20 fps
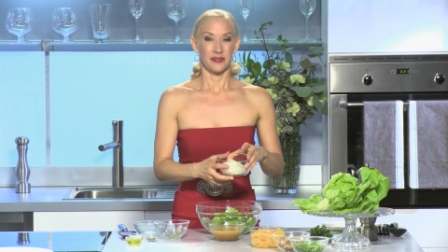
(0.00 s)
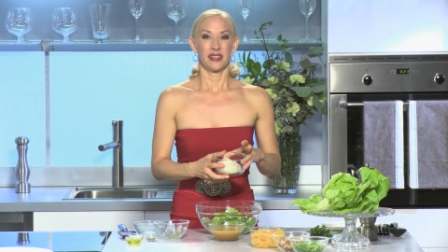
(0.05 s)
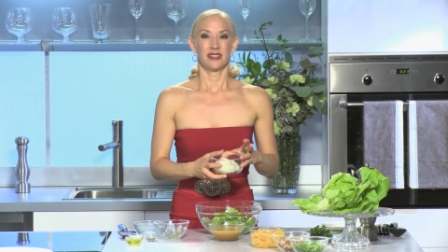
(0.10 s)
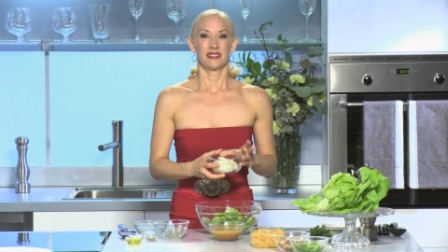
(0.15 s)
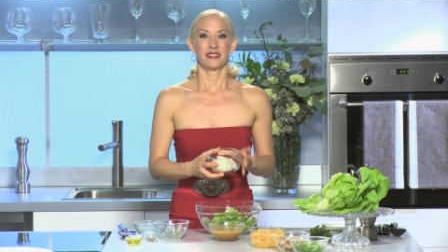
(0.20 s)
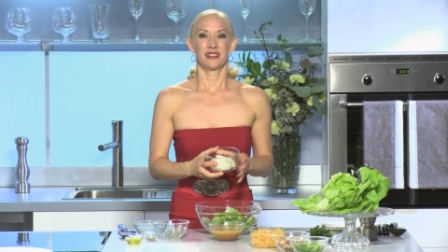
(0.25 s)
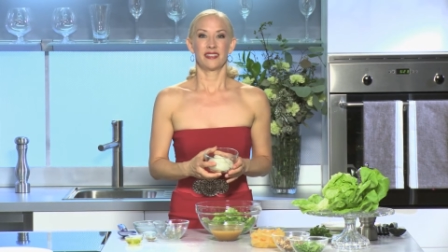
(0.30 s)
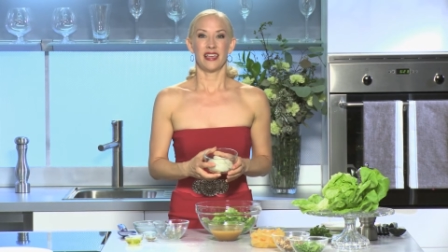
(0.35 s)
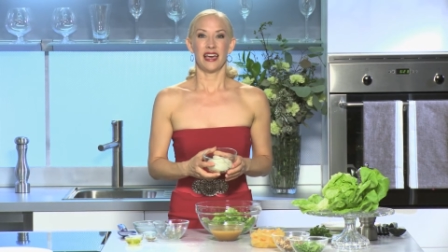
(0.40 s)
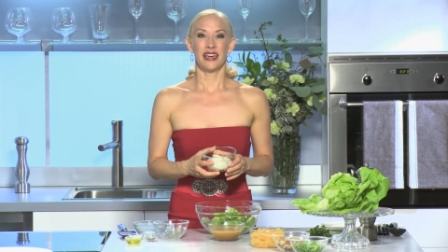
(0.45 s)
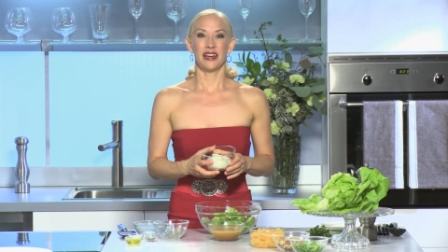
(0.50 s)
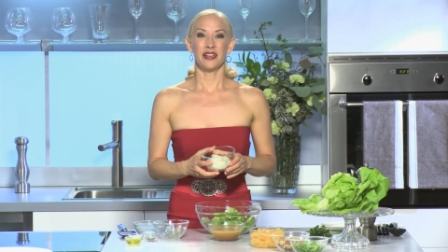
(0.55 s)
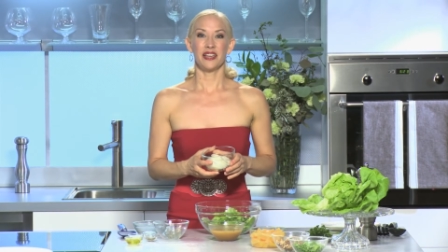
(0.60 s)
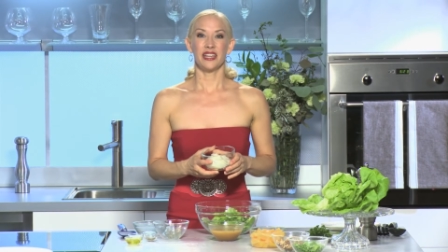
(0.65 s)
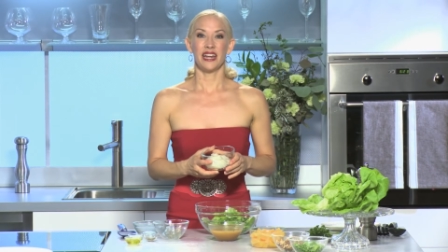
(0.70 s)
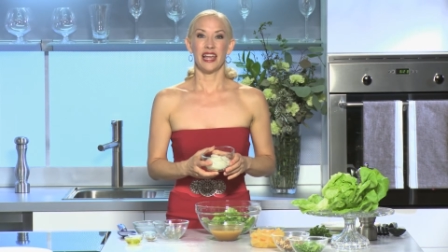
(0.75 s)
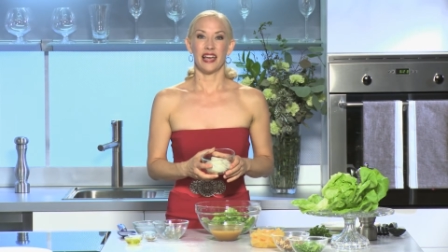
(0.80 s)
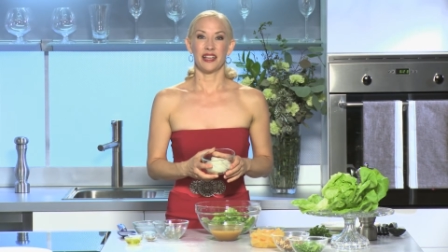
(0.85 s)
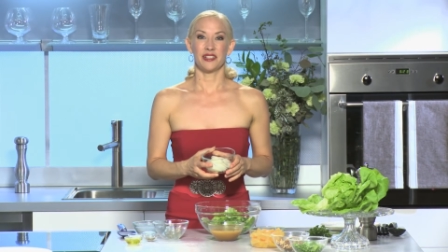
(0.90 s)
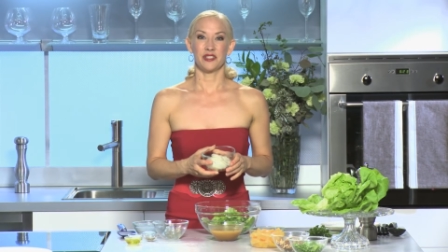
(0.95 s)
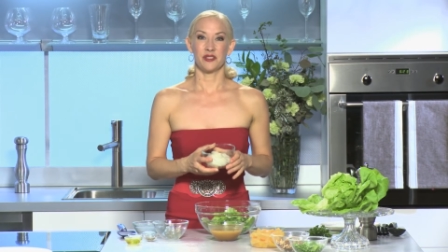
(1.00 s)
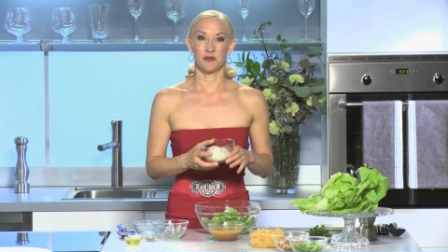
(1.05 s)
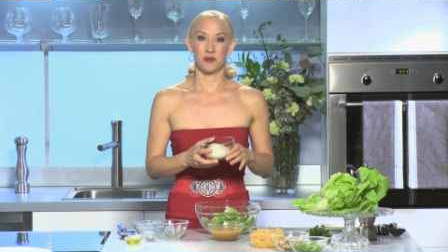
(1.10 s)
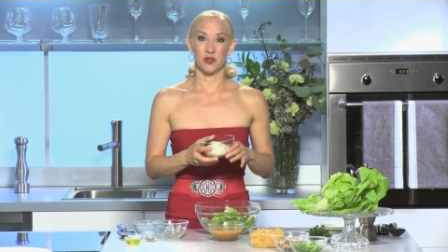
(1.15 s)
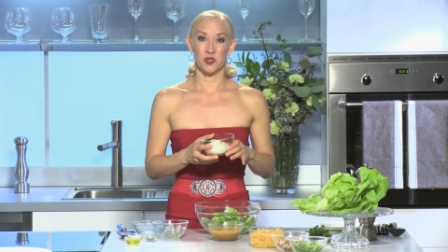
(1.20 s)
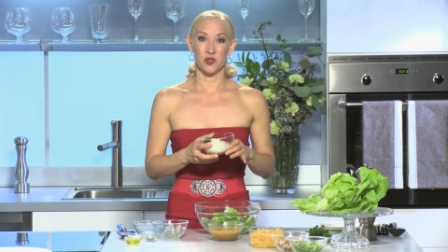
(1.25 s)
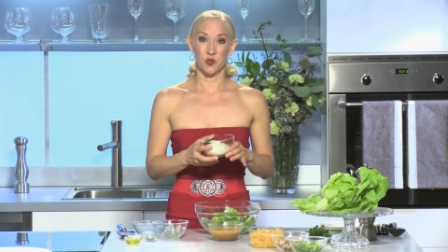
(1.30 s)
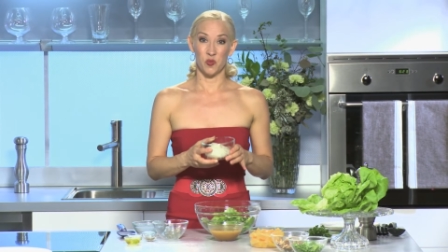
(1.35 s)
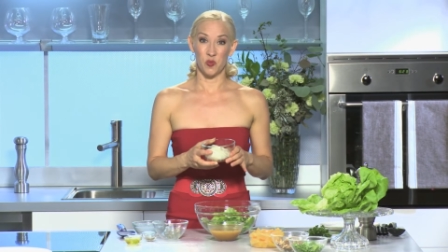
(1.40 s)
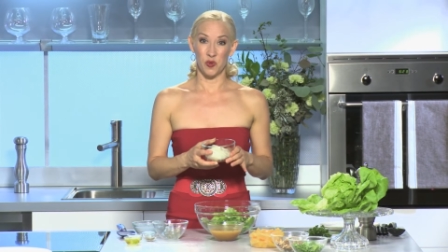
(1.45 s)
To that, I'm going to add some
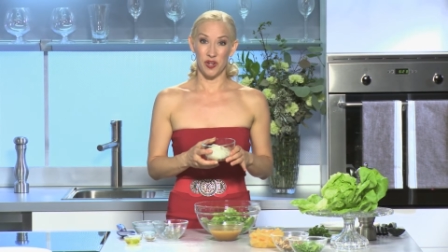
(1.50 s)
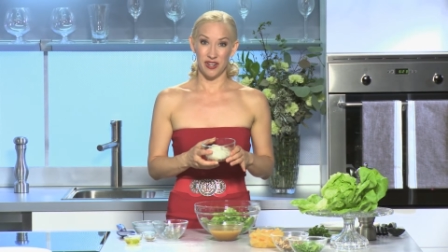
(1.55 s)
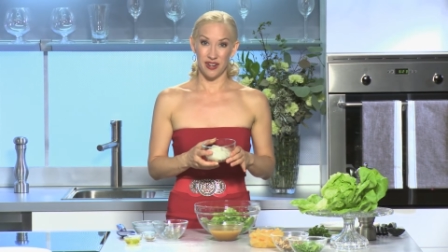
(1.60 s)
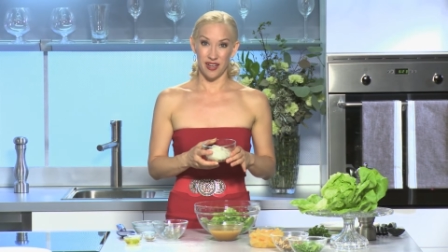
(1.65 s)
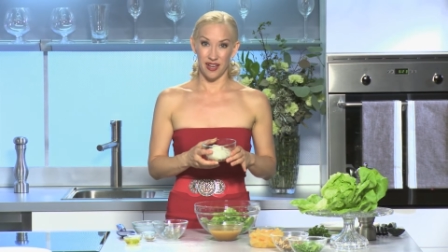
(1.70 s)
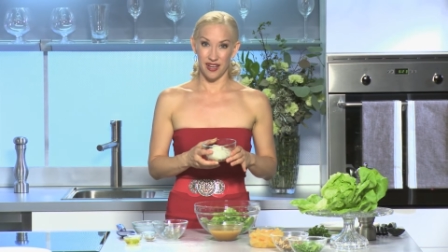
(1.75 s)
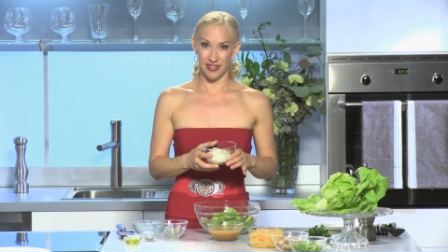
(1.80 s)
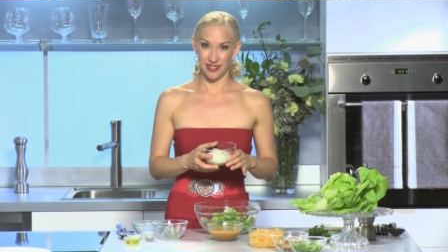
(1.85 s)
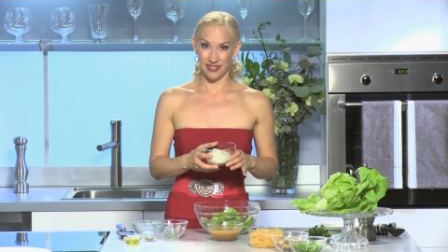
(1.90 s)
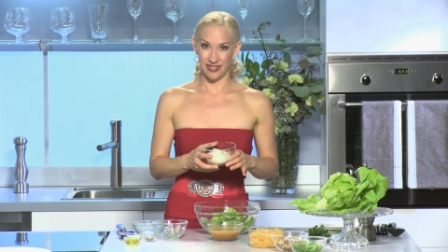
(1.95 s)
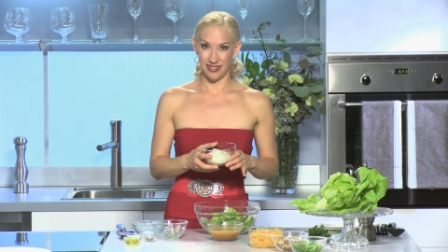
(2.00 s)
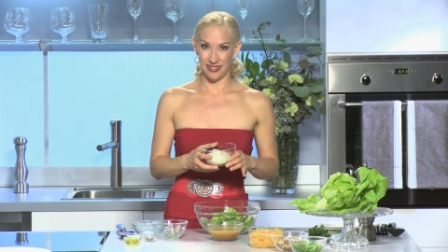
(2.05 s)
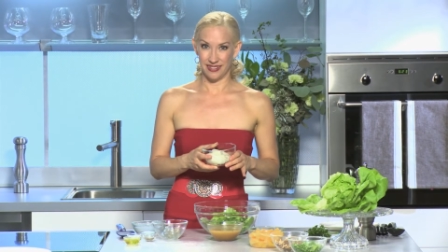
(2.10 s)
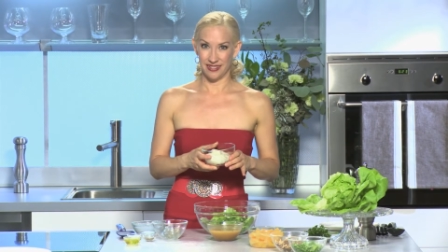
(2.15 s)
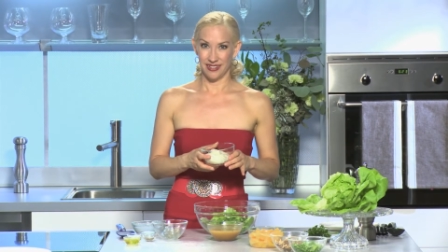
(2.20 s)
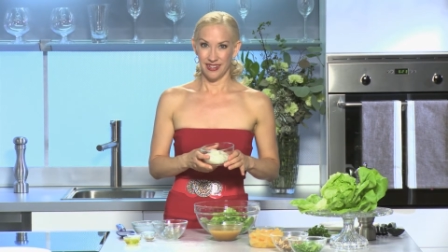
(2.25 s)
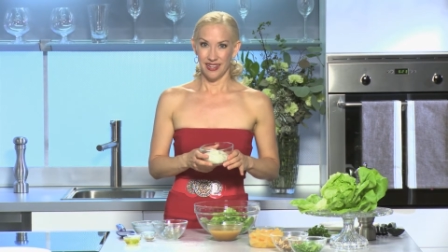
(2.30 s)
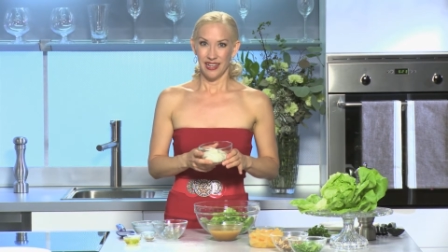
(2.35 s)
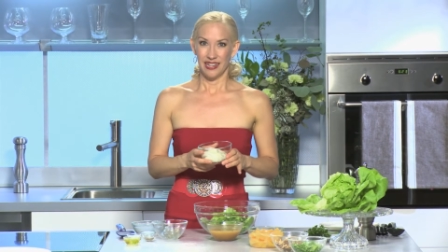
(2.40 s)
sweet onion.